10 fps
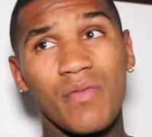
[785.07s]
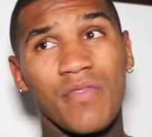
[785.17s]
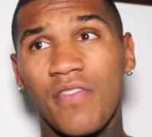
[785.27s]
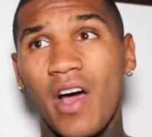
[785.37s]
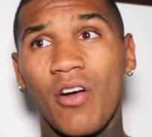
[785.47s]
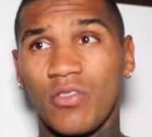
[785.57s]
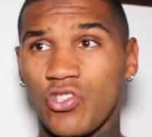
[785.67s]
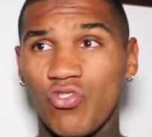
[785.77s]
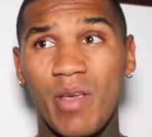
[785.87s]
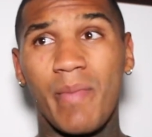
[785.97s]
Fire
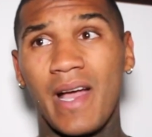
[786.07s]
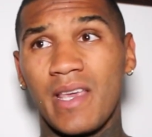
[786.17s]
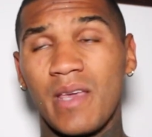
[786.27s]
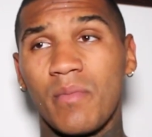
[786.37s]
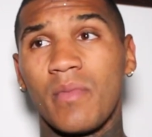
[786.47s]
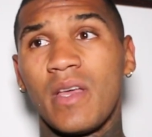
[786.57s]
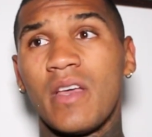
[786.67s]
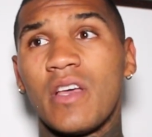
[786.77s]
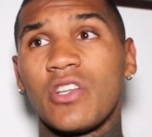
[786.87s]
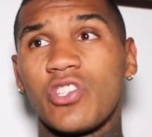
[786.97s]
straight back at him.
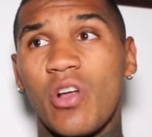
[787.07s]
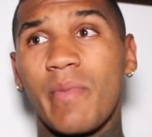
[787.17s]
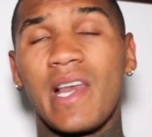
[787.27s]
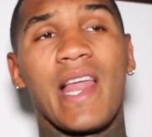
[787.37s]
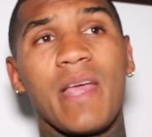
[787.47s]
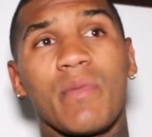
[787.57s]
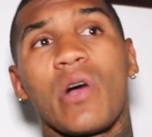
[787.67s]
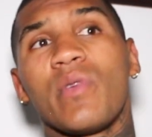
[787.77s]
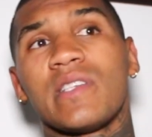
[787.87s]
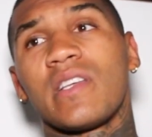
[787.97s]
Do you know what I mean? Let him
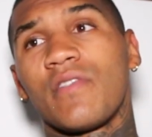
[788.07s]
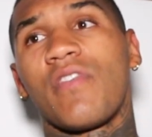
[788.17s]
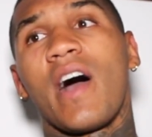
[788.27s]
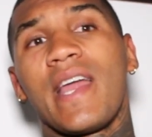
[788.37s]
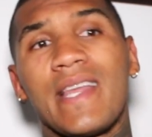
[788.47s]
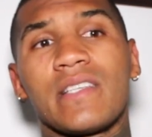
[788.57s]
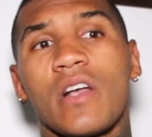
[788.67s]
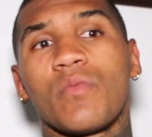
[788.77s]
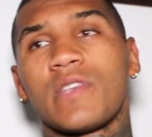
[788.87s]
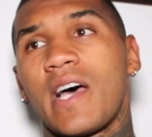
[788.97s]
know he's in a fight in his
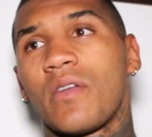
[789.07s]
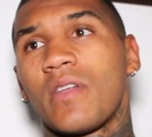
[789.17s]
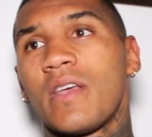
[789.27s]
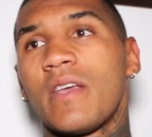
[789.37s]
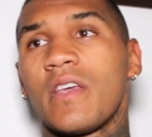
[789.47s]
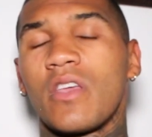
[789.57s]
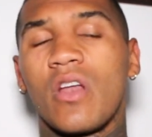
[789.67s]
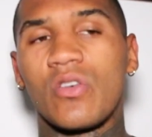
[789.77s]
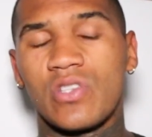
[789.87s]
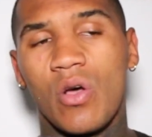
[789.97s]
hometown. You
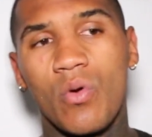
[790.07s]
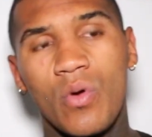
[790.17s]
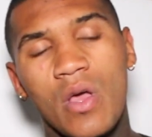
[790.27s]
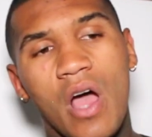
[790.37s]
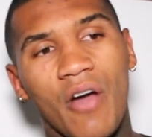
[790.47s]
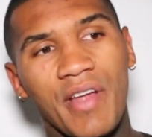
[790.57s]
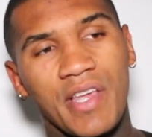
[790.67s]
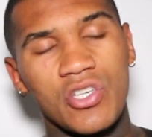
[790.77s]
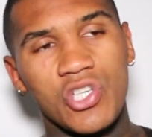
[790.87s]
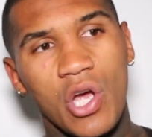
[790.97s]
know, so I
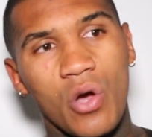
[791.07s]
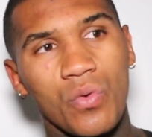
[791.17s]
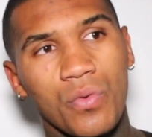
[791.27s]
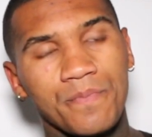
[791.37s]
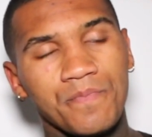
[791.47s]
reckon Joe...